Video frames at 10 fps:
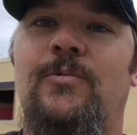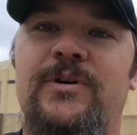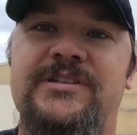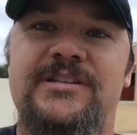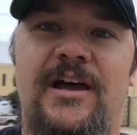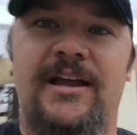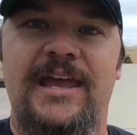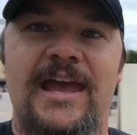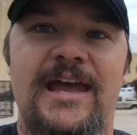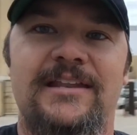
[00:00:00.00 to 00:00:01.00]
Woodstock
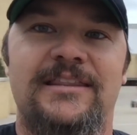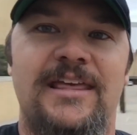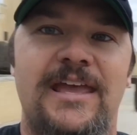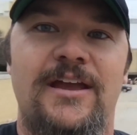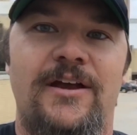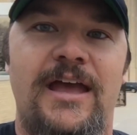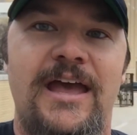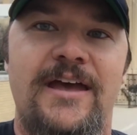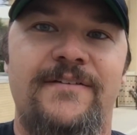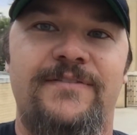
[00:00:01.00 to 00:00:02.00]
at. They
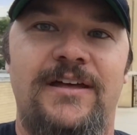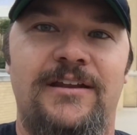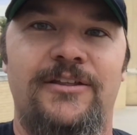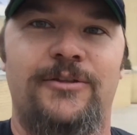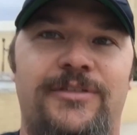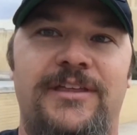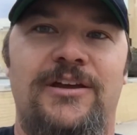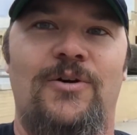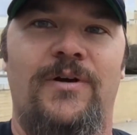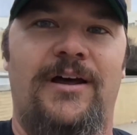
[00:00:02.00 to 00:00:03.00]
have another
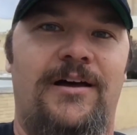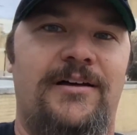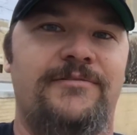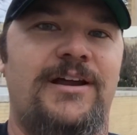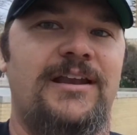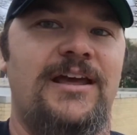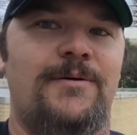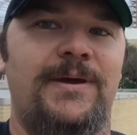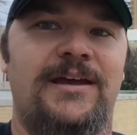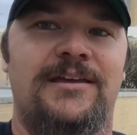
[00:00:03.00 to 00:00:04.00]
thing going on right
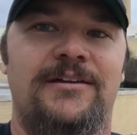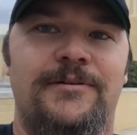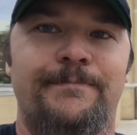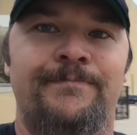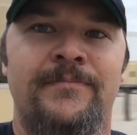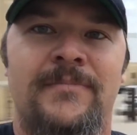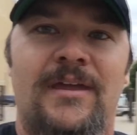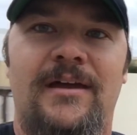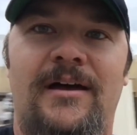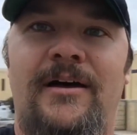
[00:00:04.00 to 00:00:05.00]
now back here,
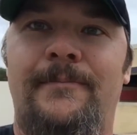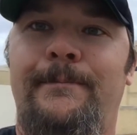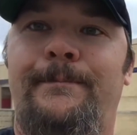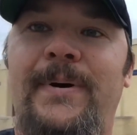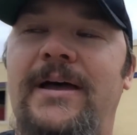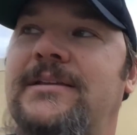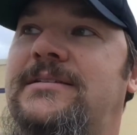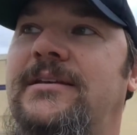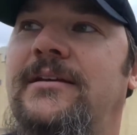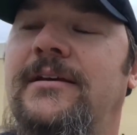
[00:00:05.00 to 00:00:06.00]

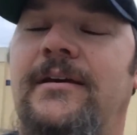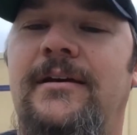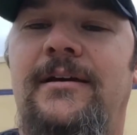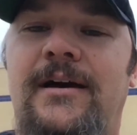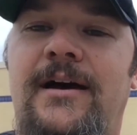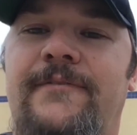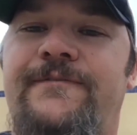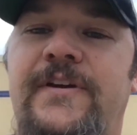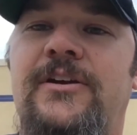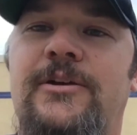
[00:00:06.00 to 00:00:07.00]
but
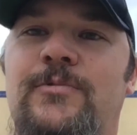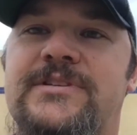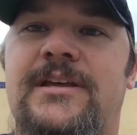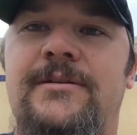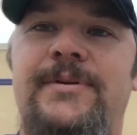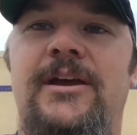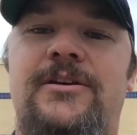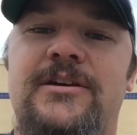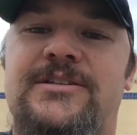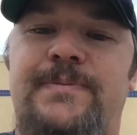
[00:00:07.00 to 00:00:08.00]
figured it was going to be a
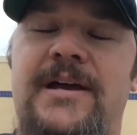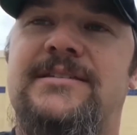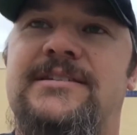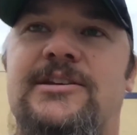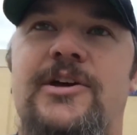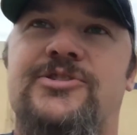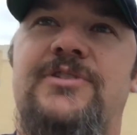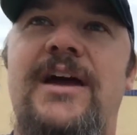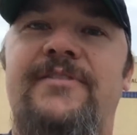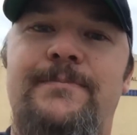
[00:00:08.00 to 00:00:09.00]
good spot since I was
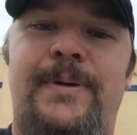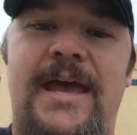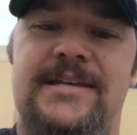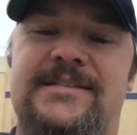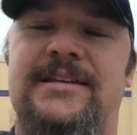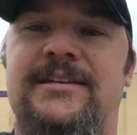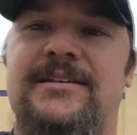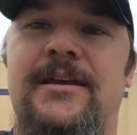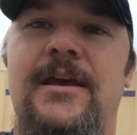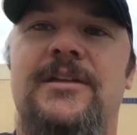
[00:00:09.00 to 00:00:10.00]
driving past
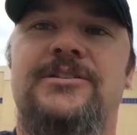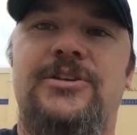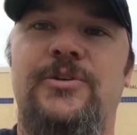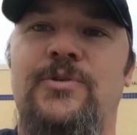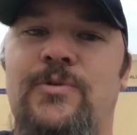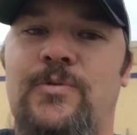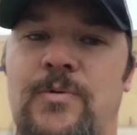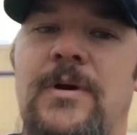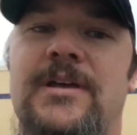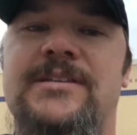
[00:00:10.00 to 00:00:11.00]
it
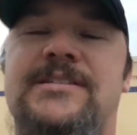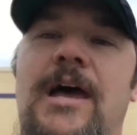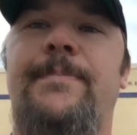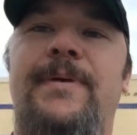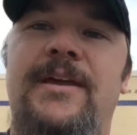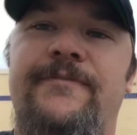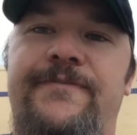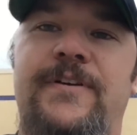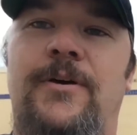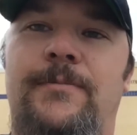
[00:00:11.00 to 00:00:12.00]
to stop and
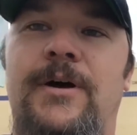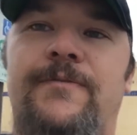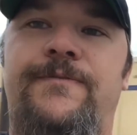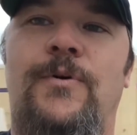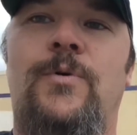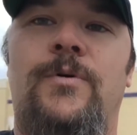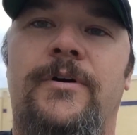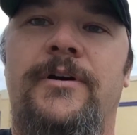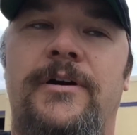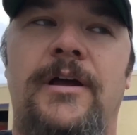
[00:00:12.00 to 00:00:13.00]
film
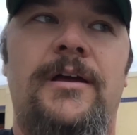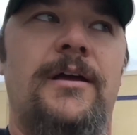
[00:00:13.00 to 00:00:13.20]
for